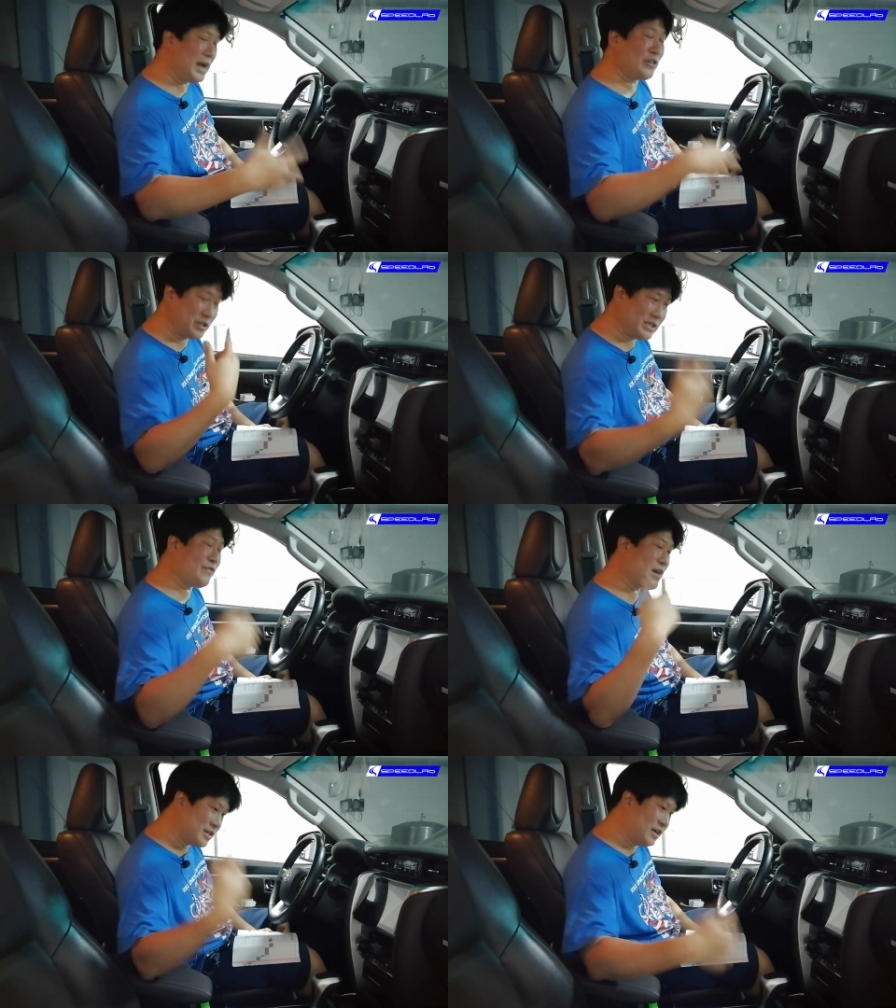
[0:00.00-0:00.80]
to
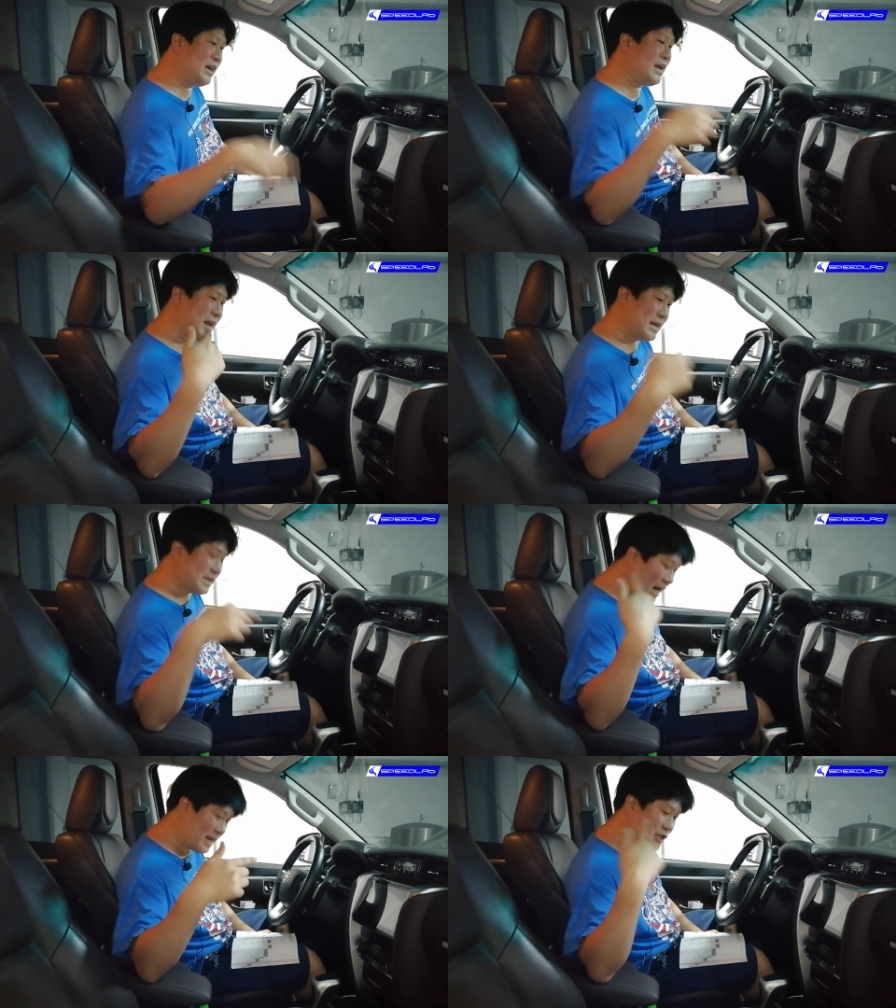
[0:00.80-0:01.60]
shift as early and
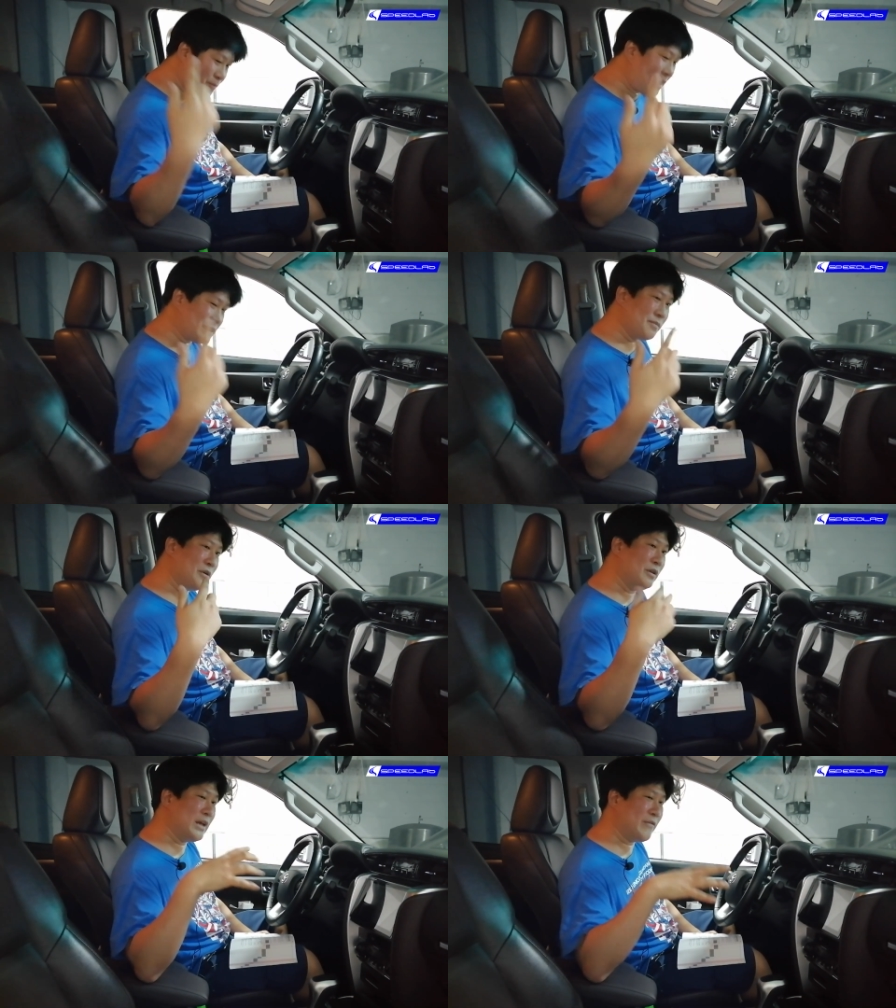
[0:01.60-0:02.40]
as high as
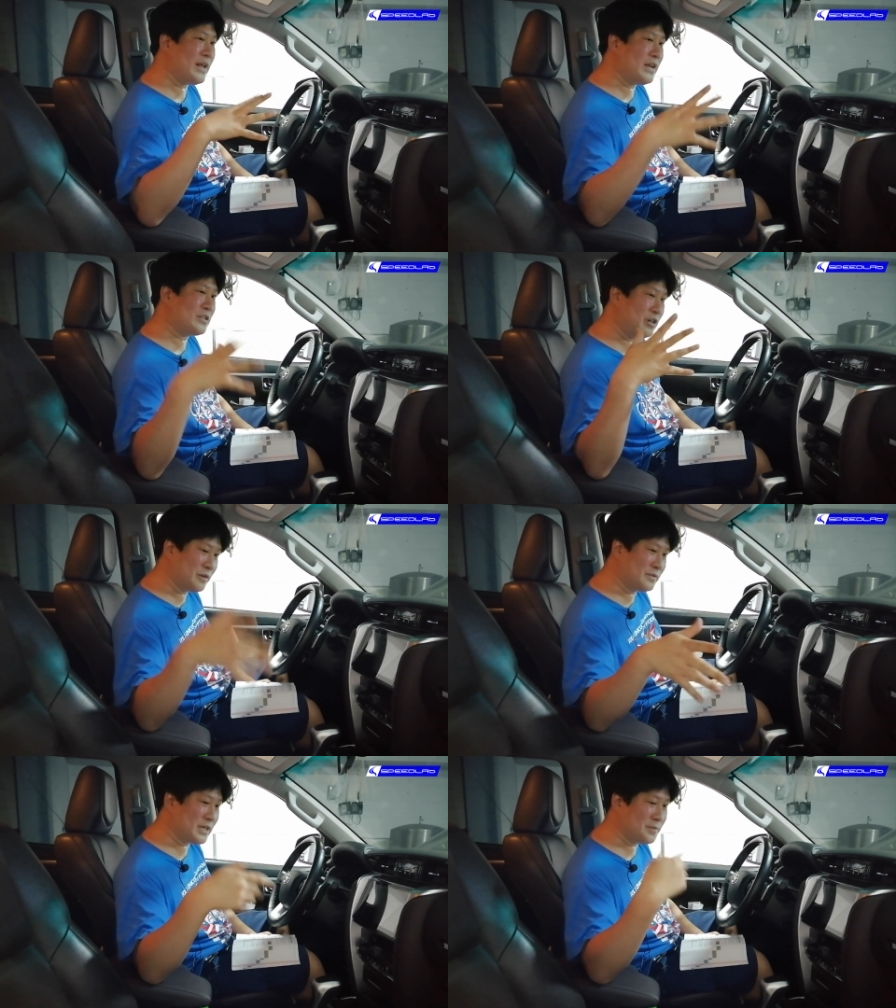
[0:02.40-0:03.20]
possible given any
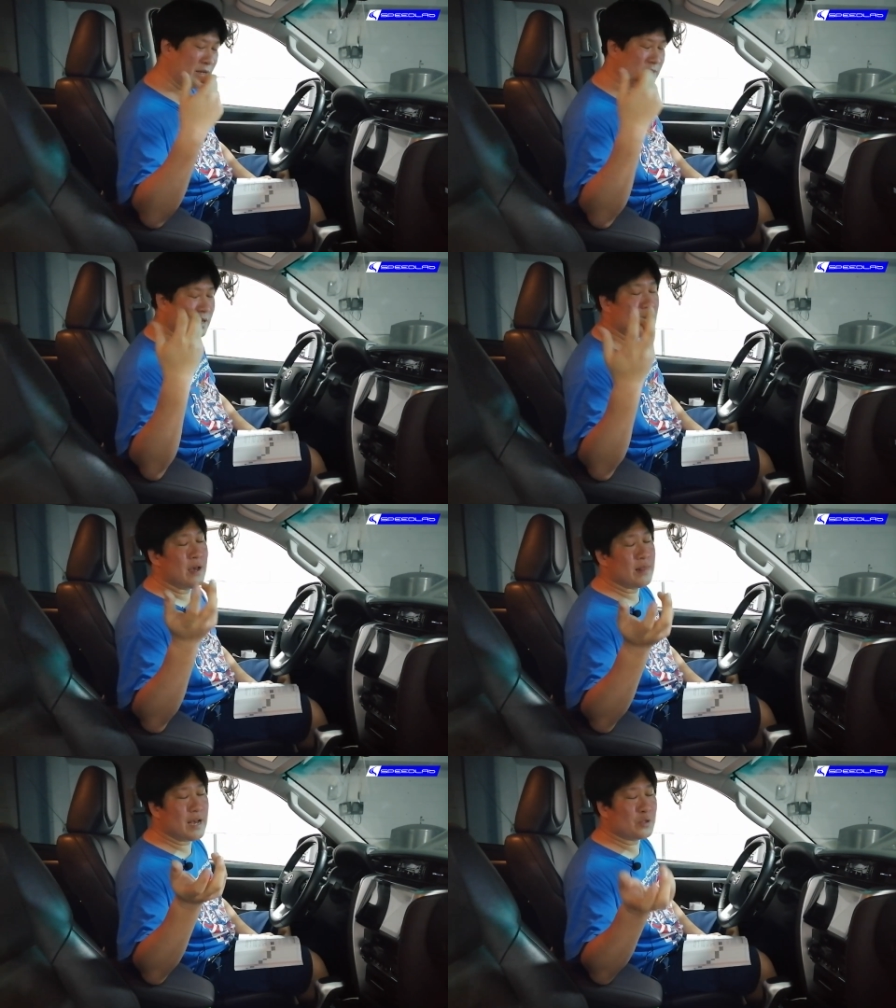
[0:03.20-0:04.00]
circumstance, because
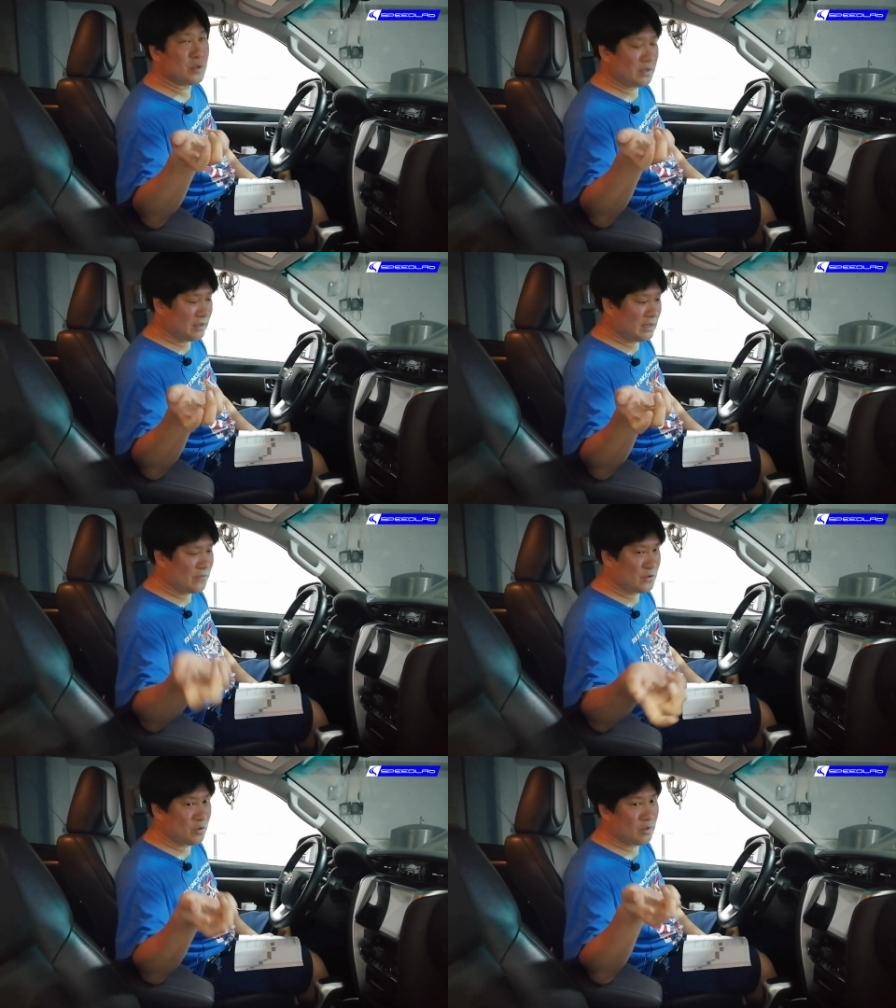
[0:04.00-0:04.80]
that's what
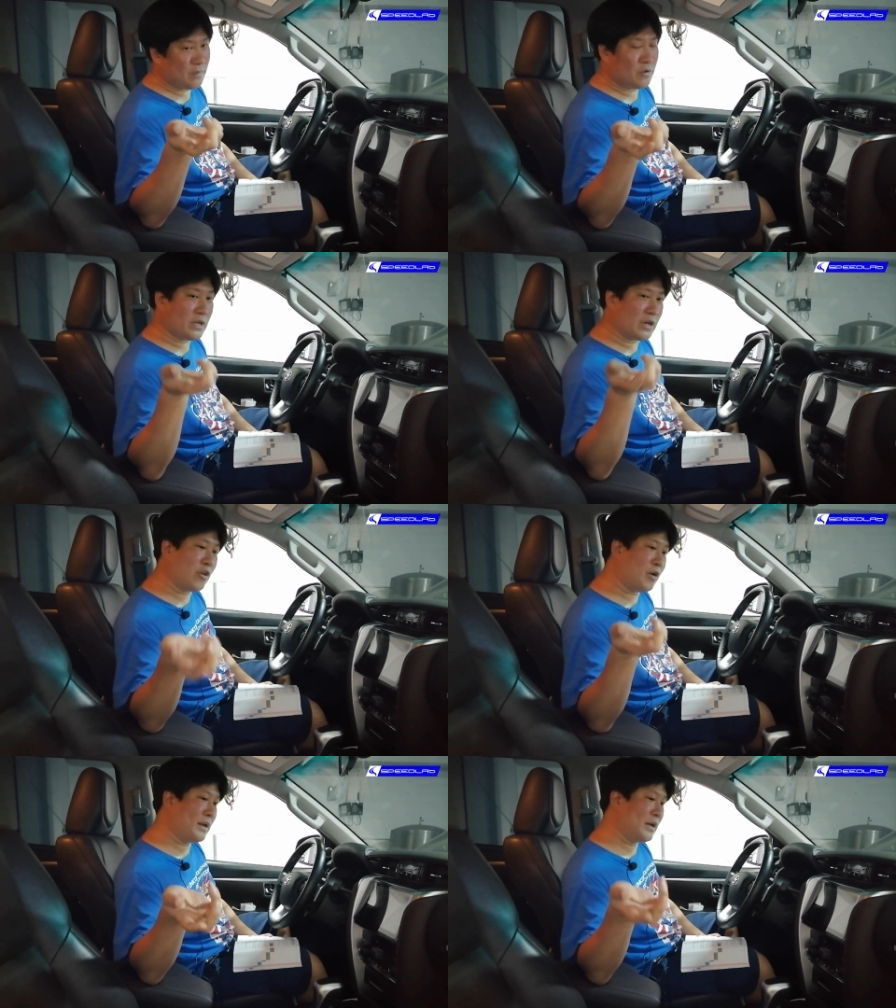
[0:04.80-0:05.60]
gives you the most
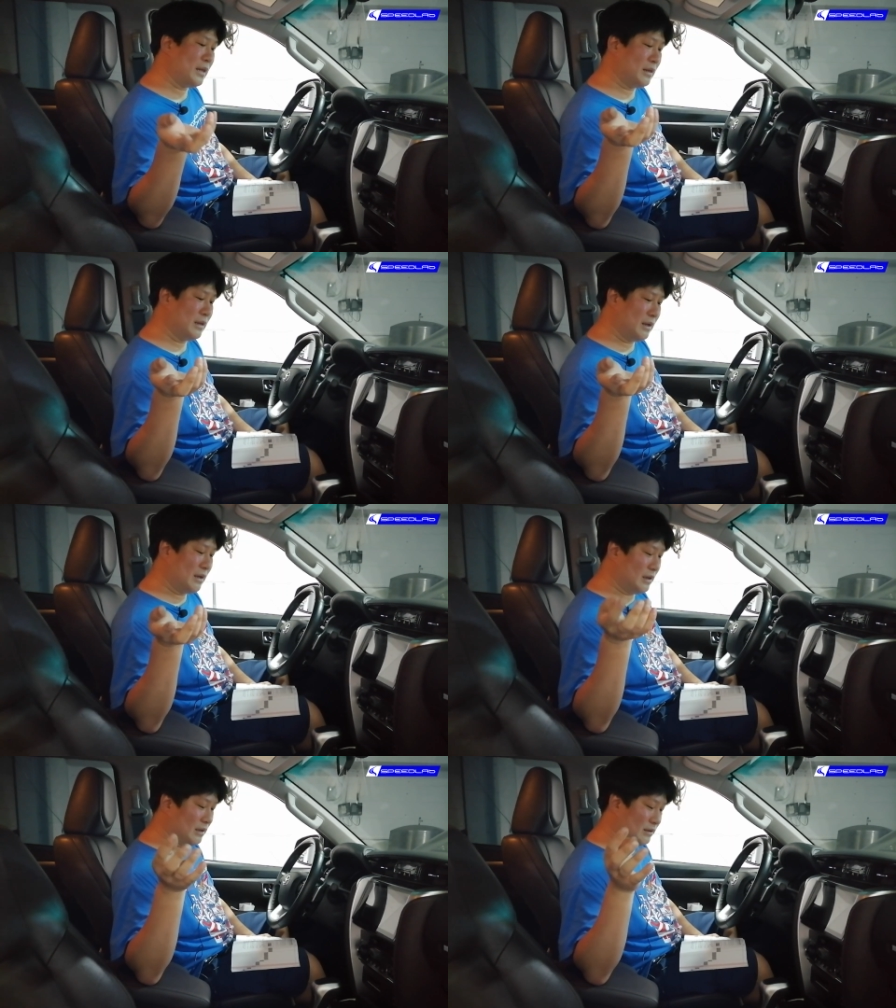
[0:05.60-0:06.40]
economical
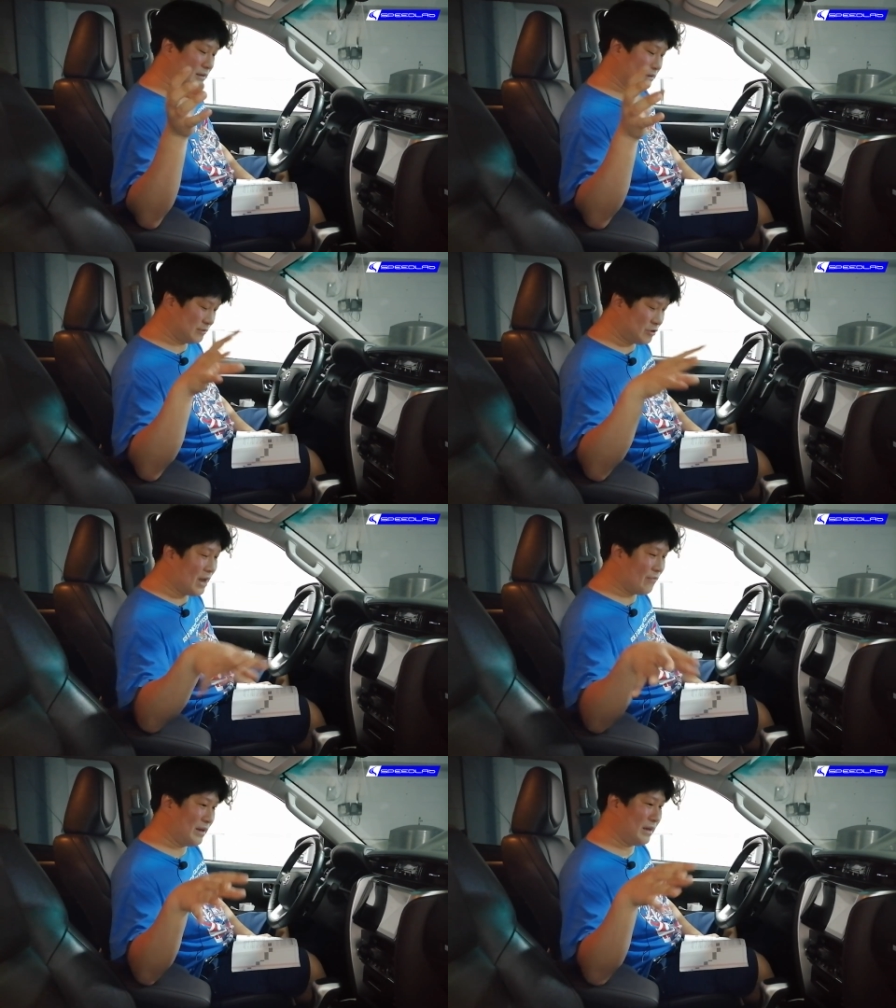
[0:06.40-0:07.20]

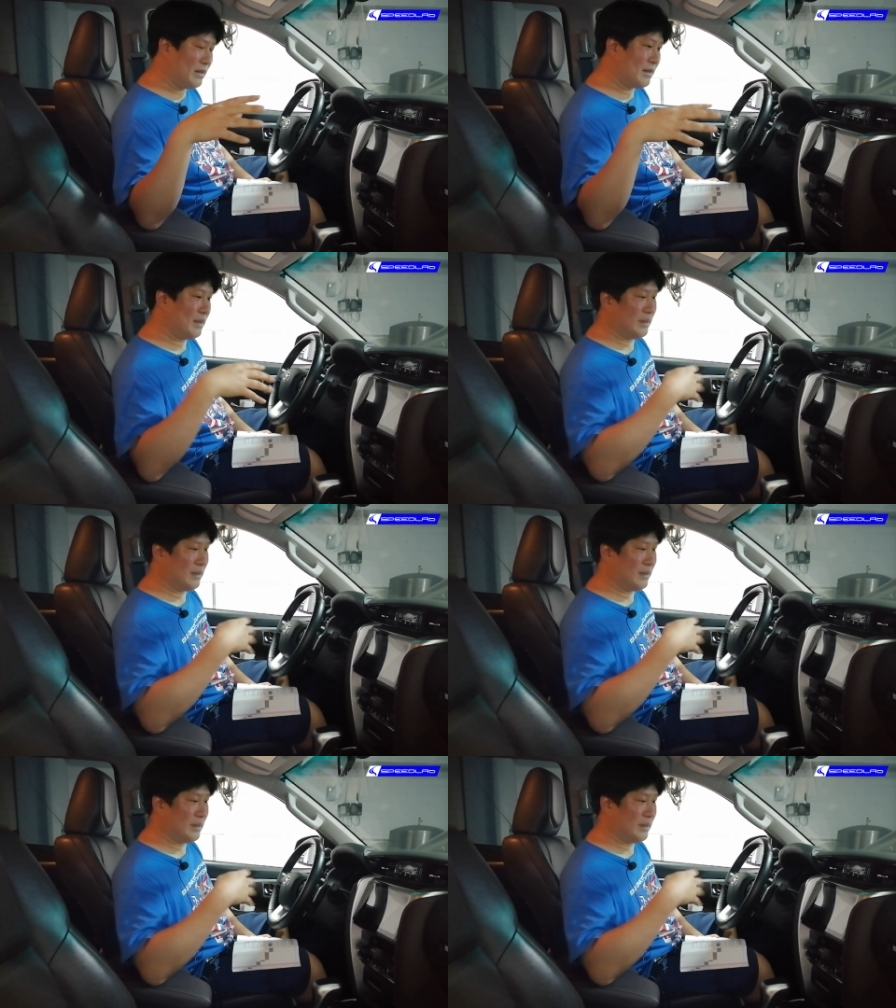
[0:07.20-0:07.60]
driving,